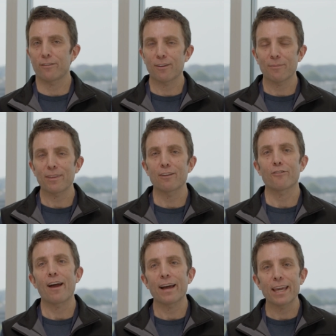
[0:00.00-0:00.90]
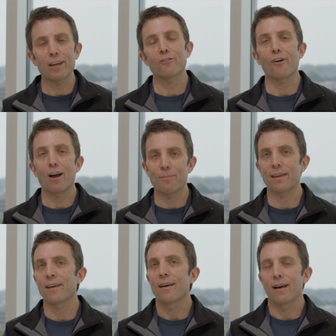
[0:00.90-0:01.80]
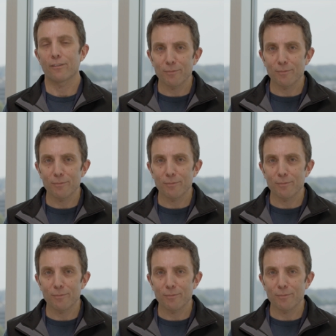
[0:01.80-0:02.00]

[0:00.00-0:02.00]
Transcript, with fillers: it's simply dragging and dropping a